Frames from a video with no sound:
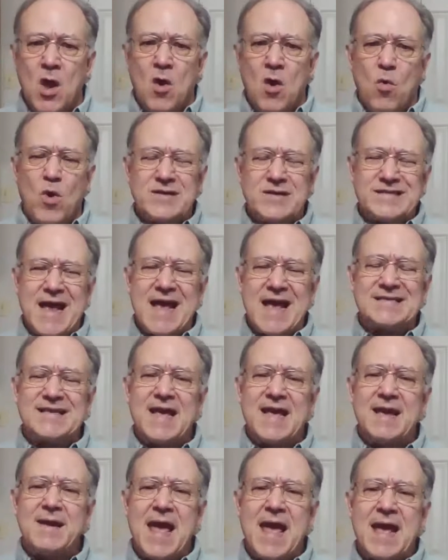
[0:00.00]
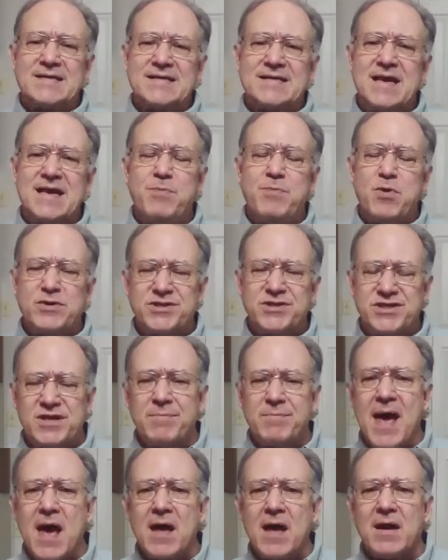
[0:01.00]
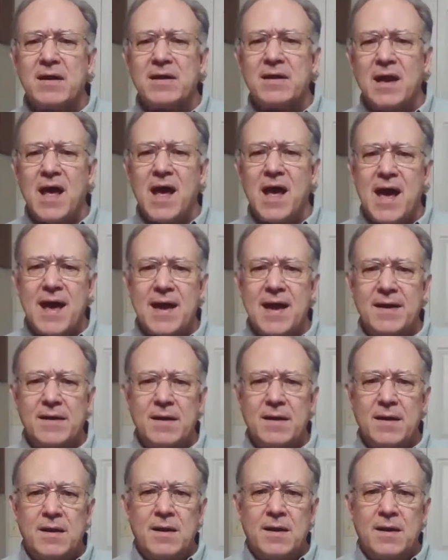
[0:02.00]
was as he puts them out online,